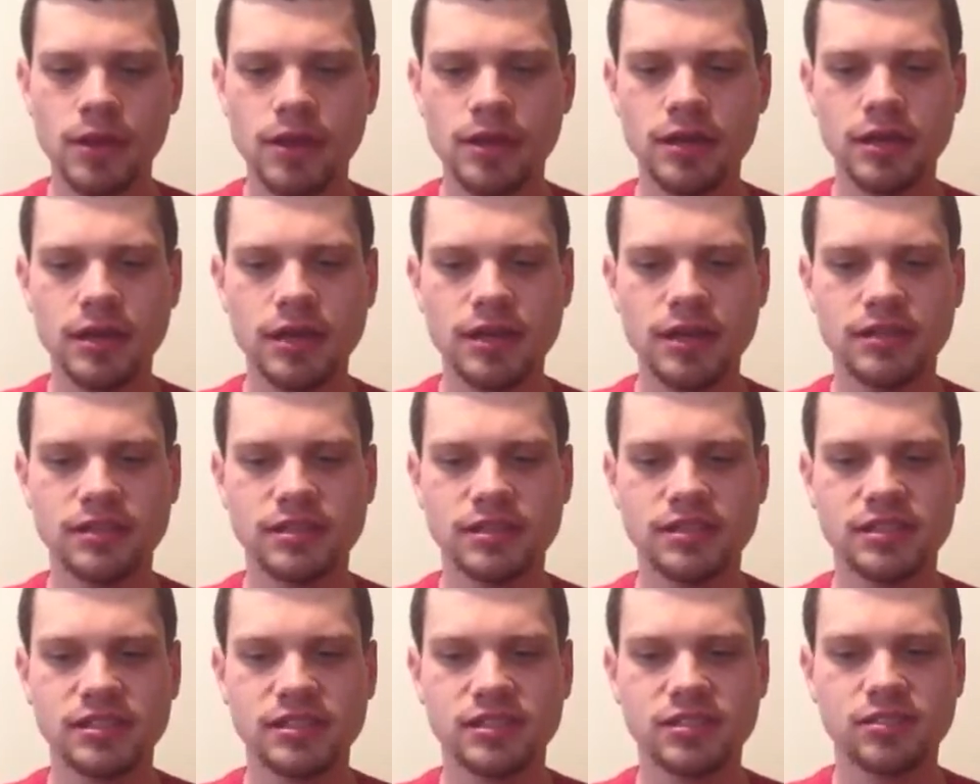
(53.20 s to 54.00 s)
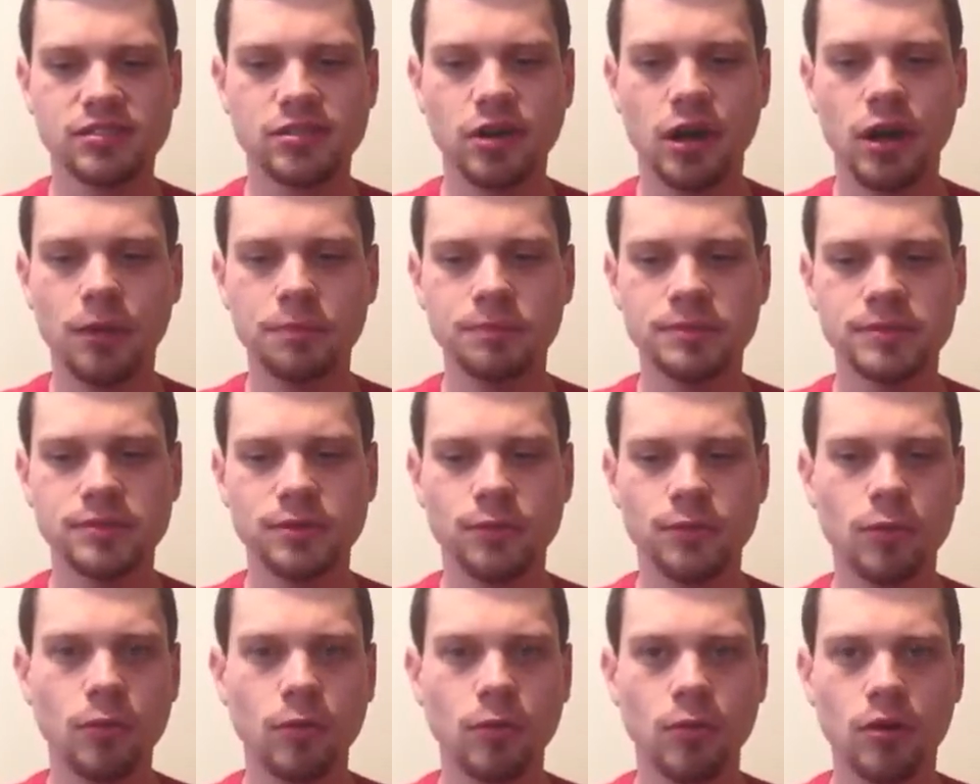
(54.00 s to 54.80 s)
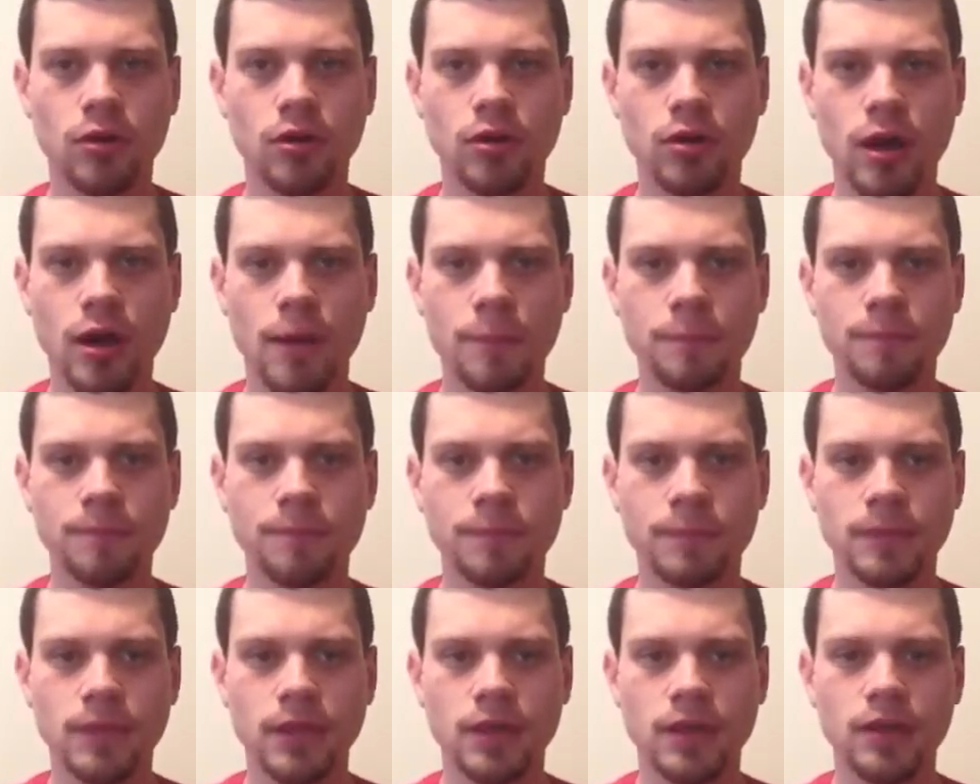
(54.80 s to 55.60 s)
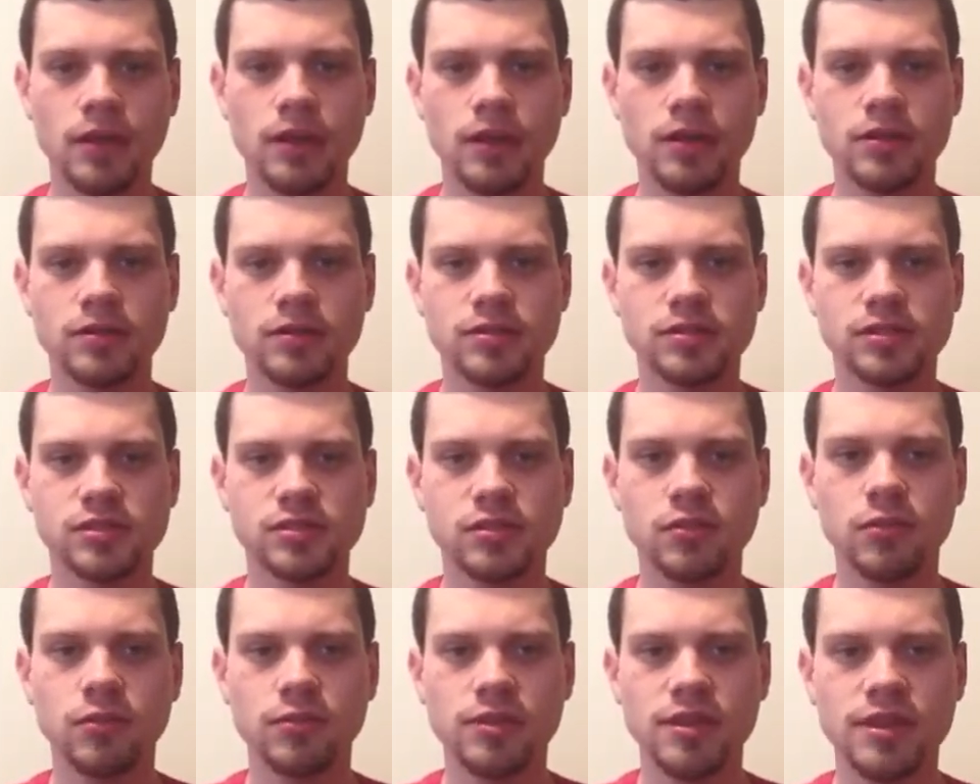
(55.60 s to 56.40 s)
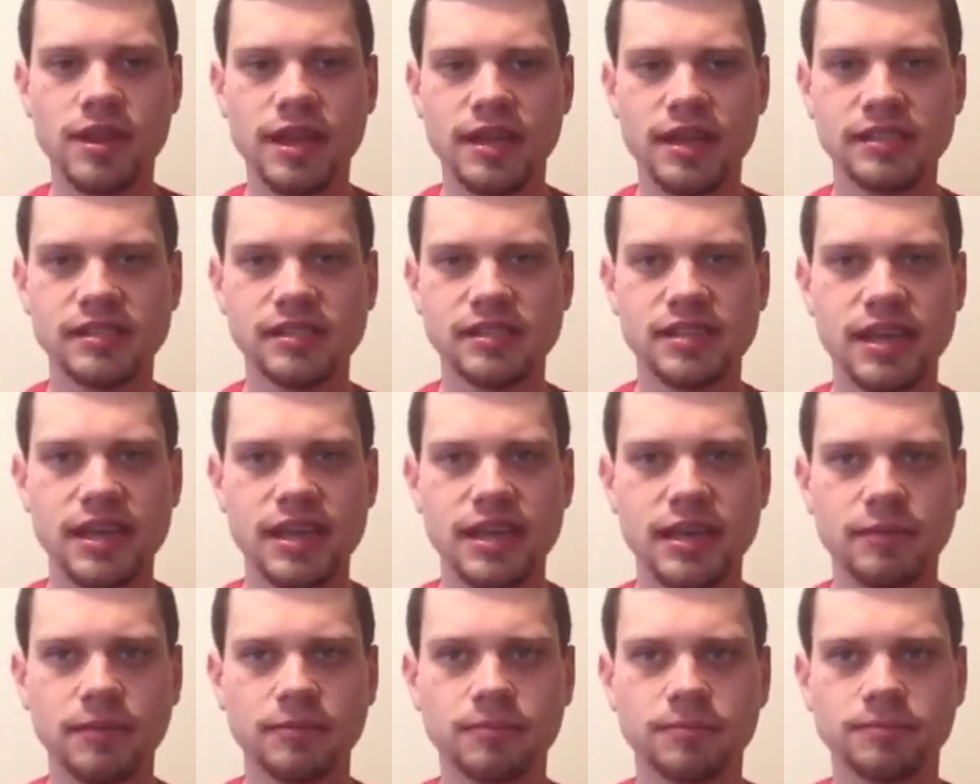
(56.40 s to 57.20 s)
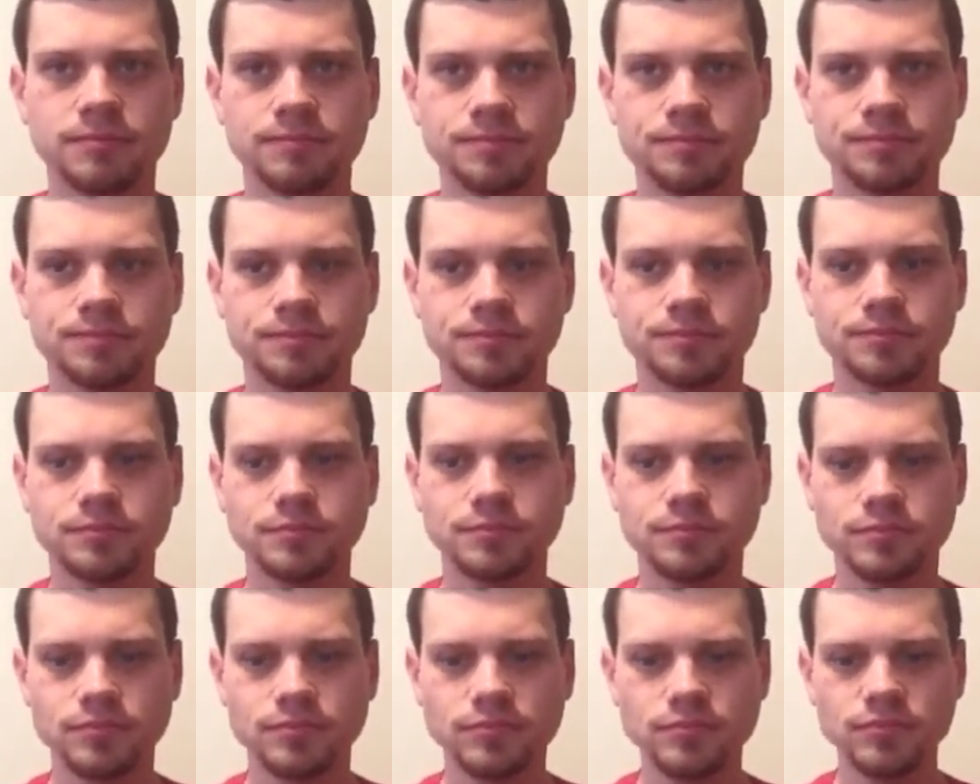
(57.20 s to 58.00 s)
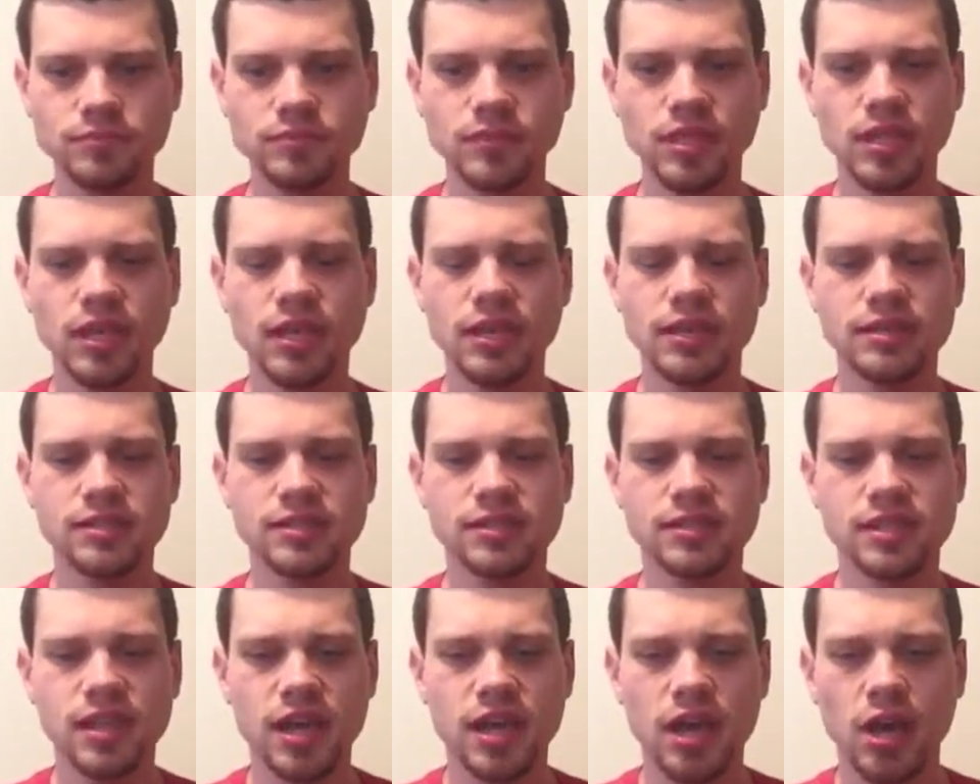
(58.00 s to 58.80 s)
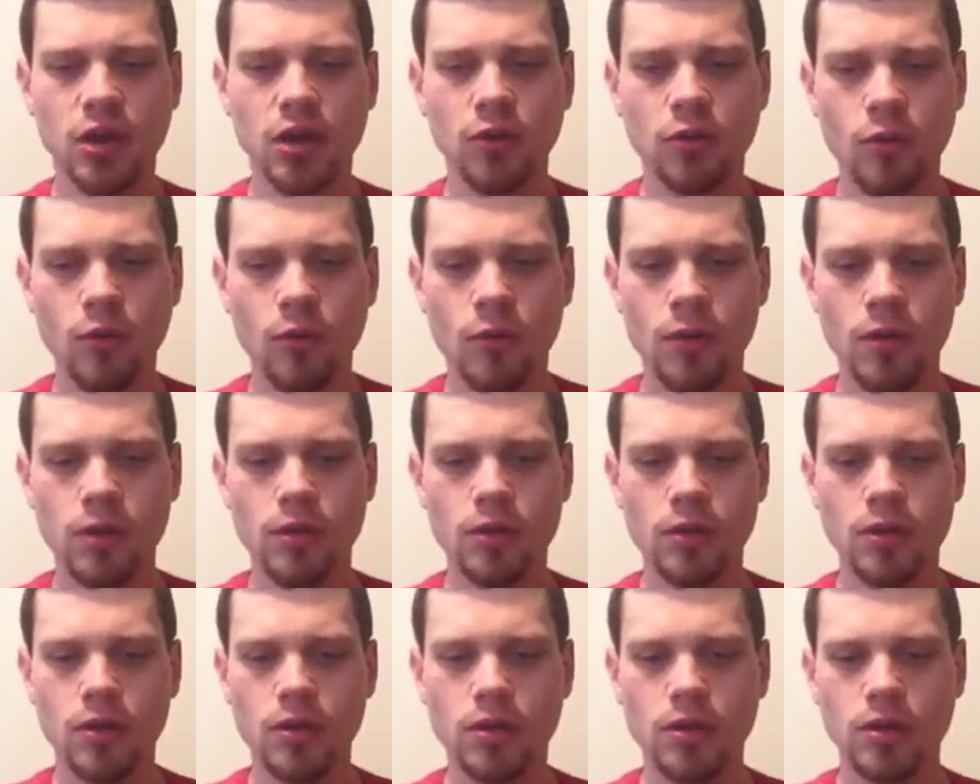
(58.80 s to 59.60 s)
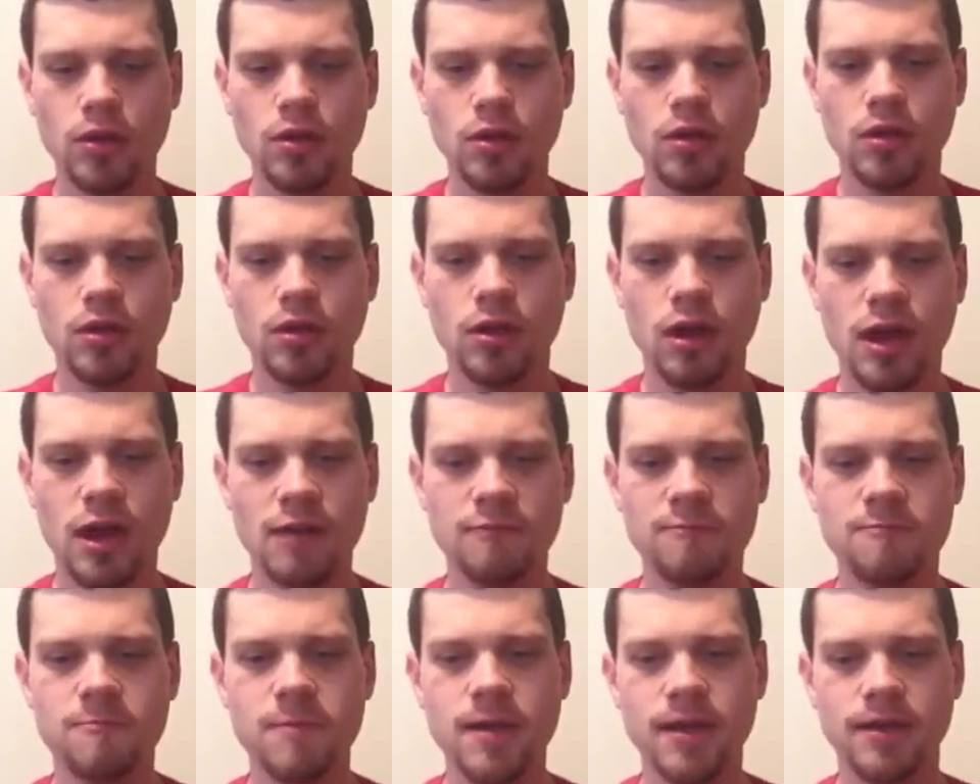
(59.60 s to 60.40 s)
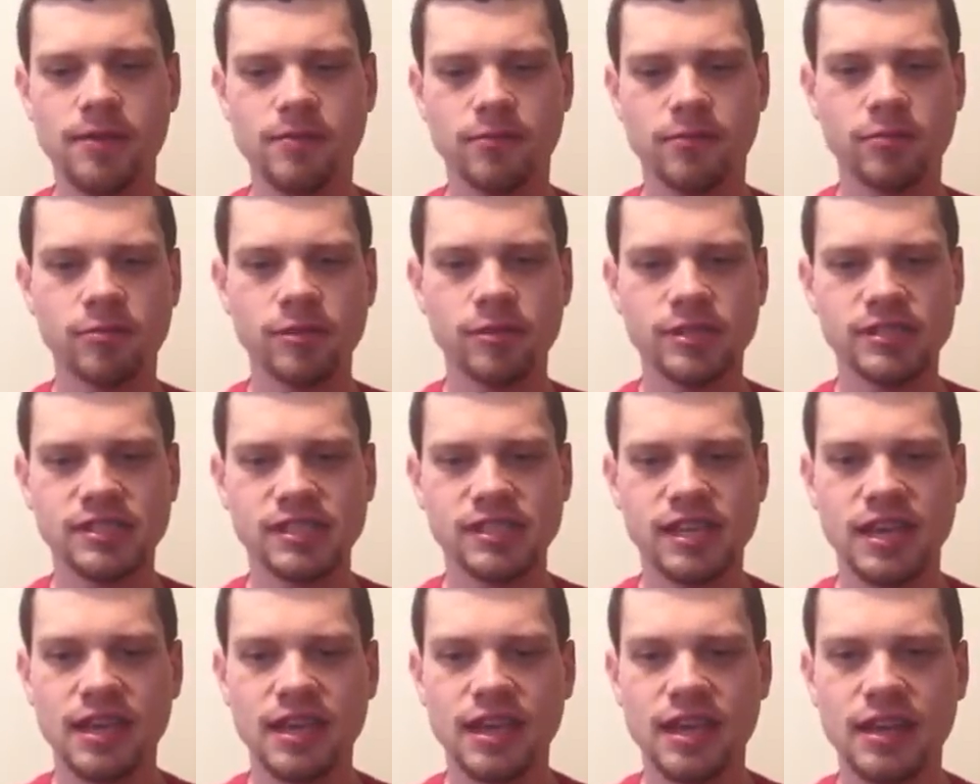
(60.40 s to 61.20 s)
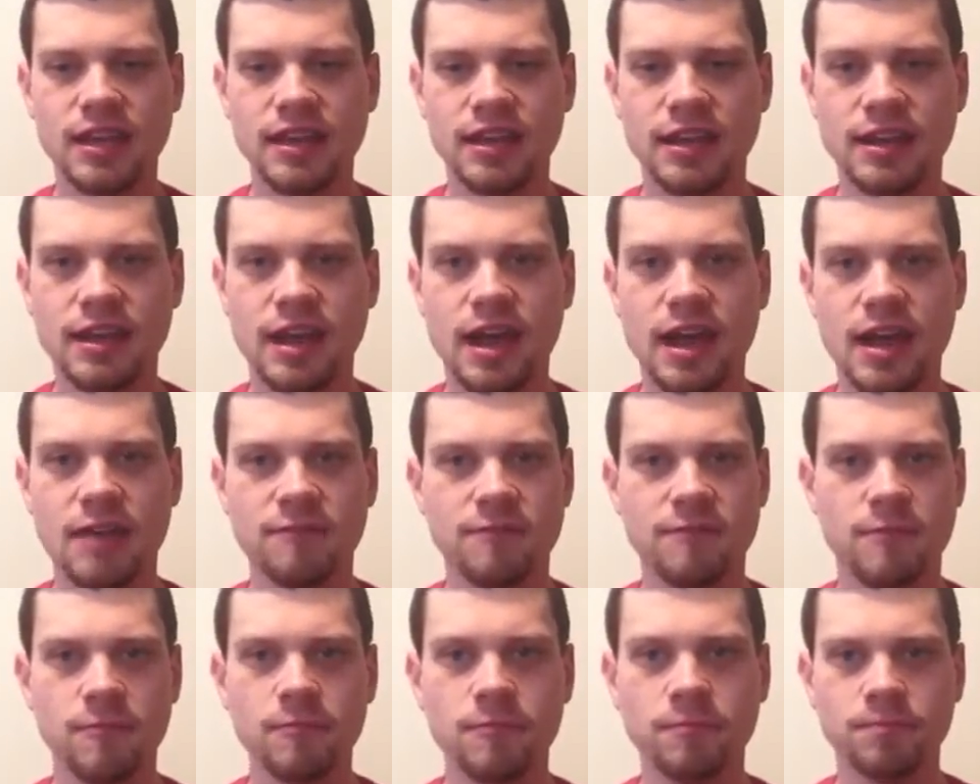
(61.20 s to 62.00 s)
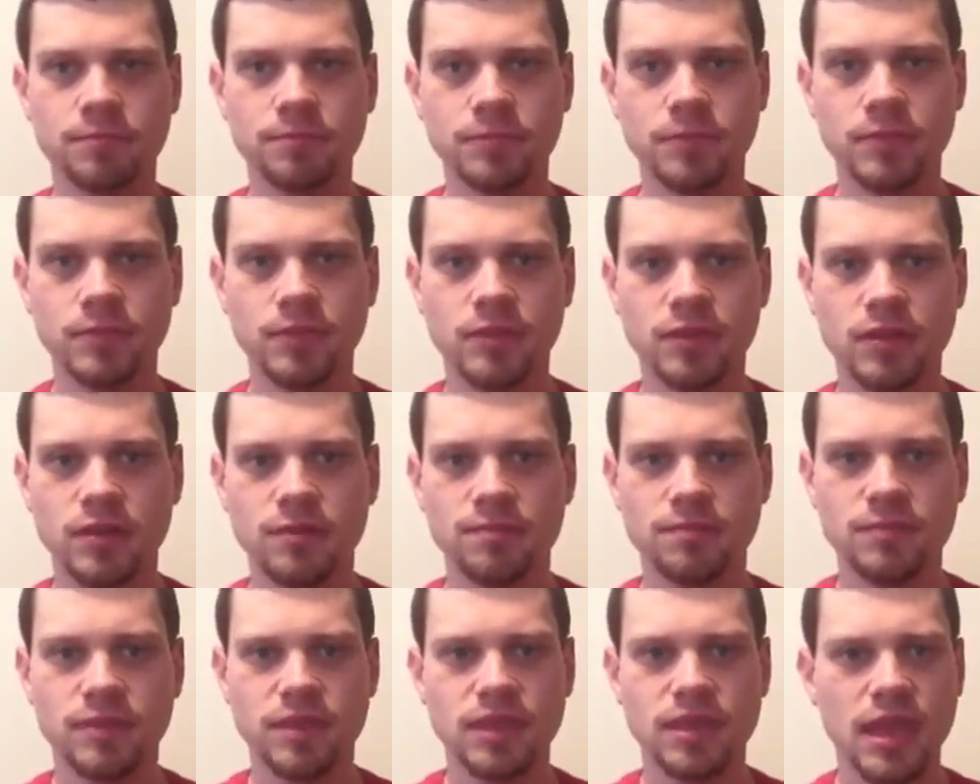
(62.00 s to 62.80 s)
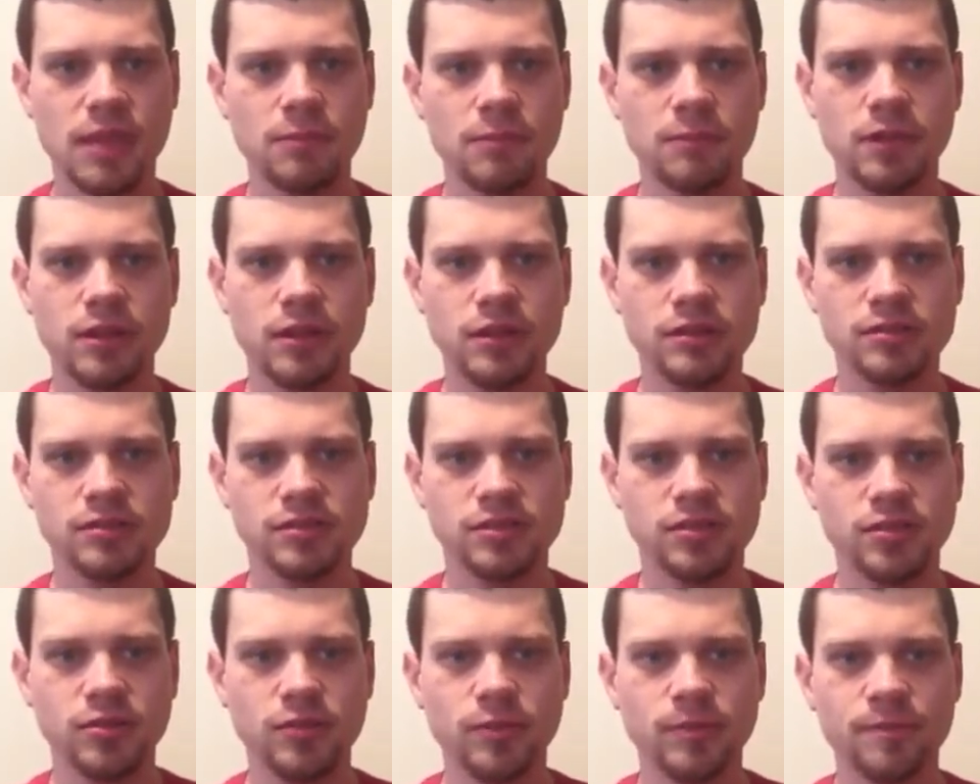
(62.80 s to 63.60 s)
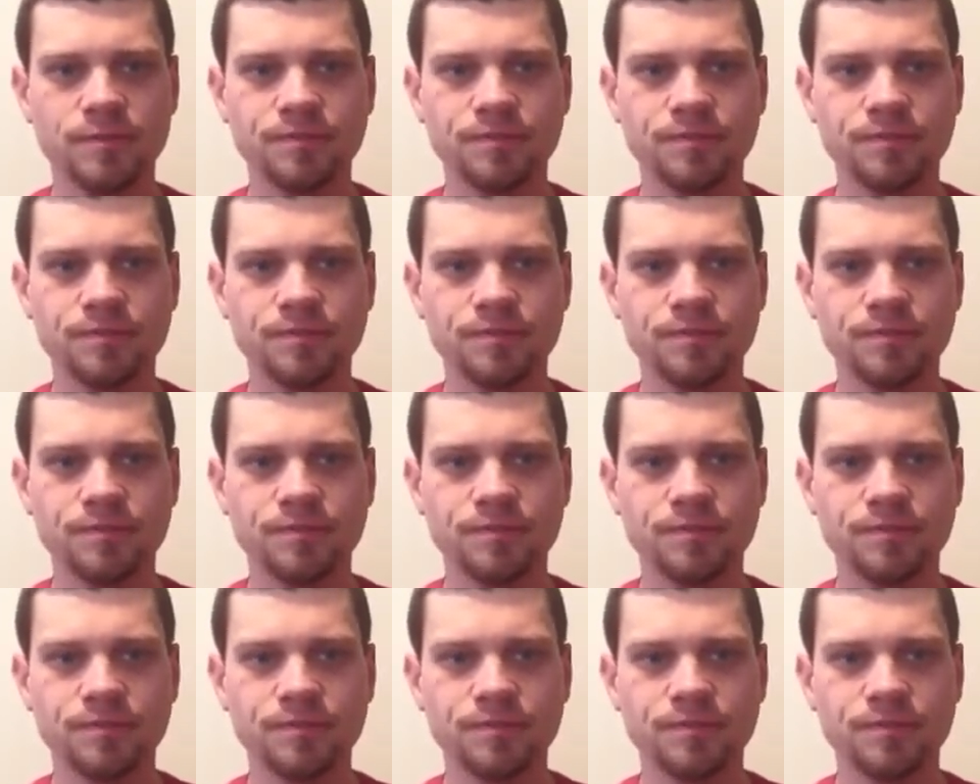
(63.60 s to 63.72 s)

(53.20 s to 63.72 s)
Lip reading: it stops or there's school the next day. And so I've been risking it, and I've came close to